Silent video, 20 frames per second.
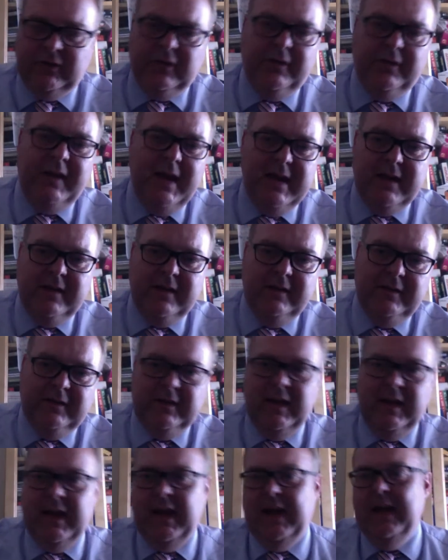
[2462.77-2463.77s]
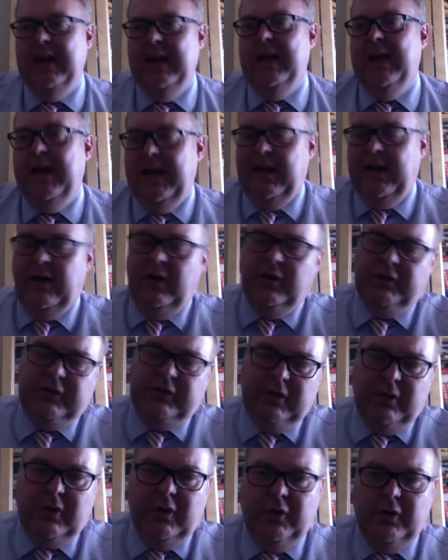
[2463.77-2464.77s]
so they can see it. It
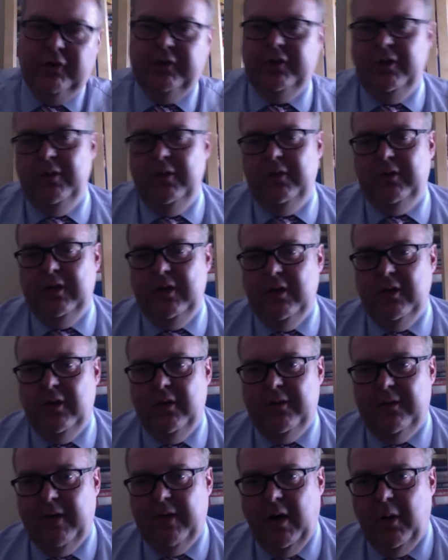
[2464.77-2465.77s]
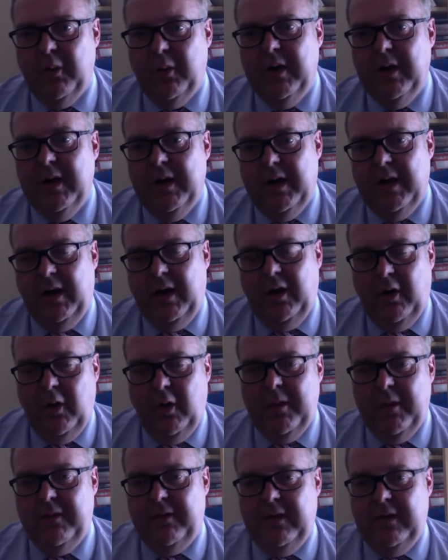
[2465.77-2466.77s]
also goes through to your phone at
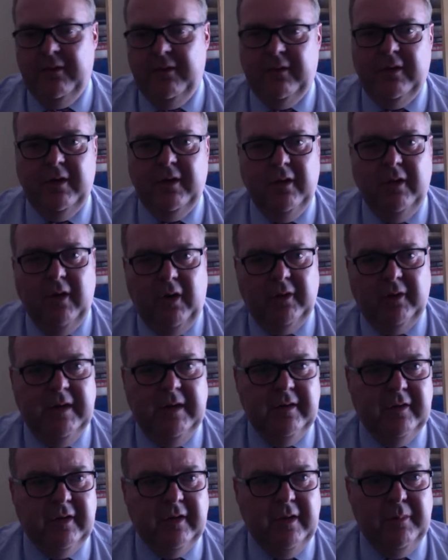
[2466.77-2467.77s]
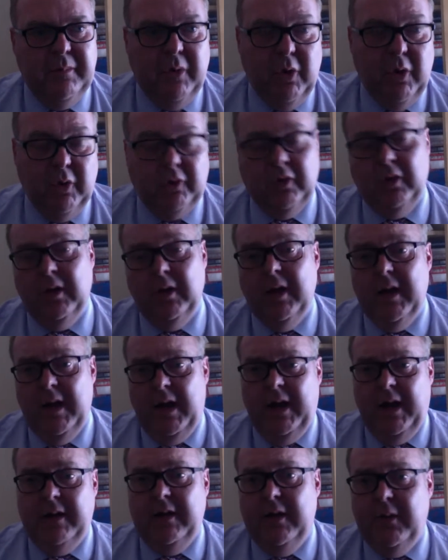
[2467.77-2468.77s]
home if you've logged into the portal,
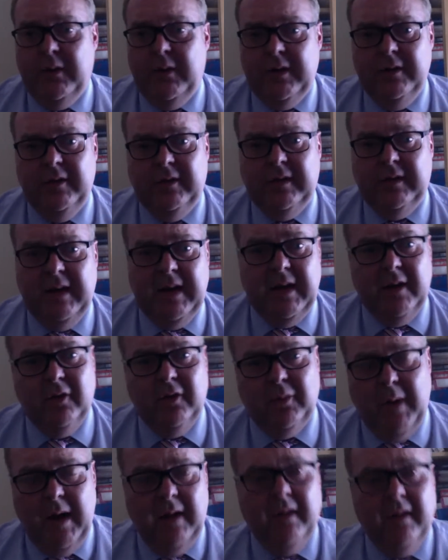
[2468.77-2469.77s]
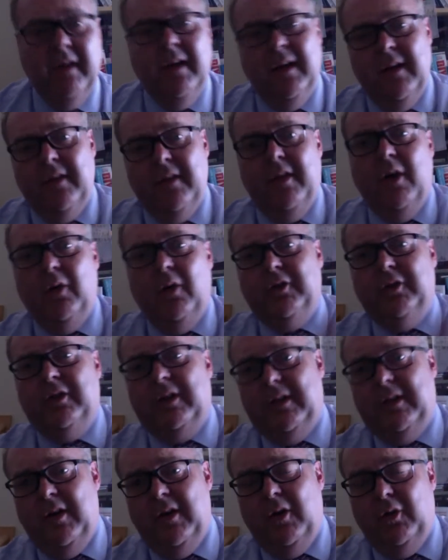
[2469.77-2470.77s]
and you can see it as well.
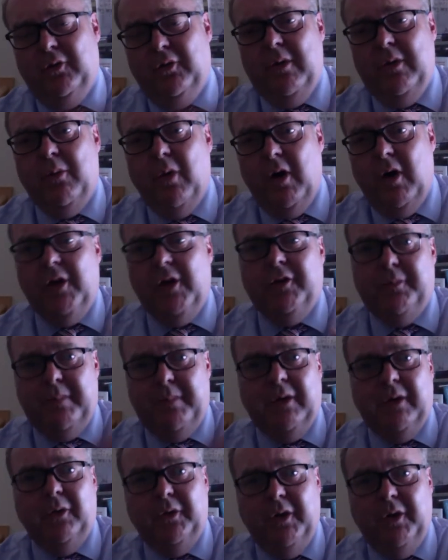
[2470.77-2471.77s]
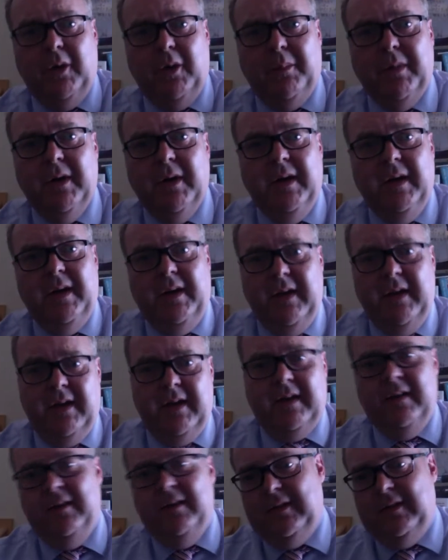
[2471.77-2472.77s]
Those rewards build up.
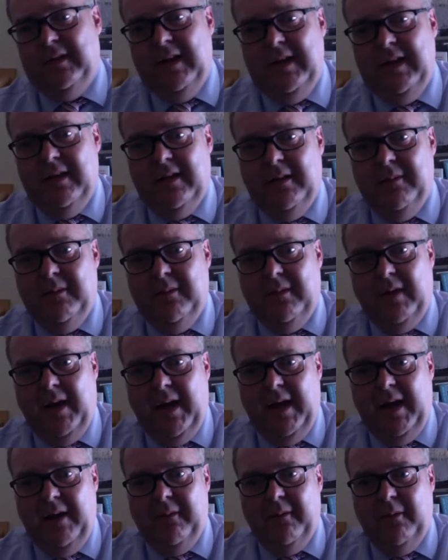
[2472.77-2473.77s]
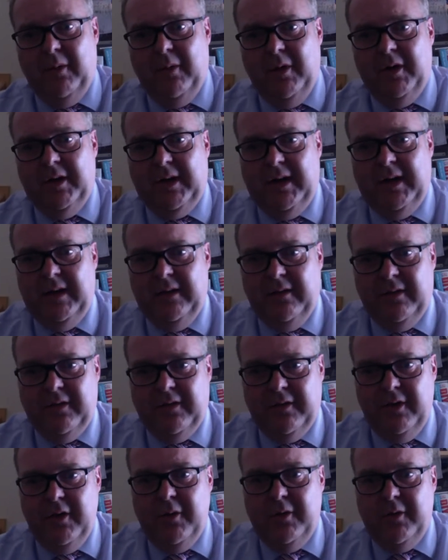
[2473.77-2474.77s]
You can see them working
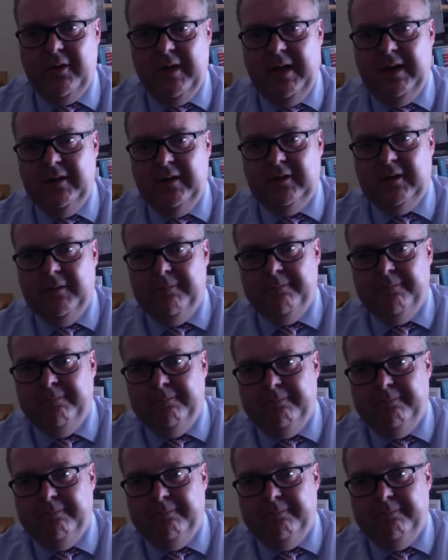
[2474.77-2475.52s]
through things,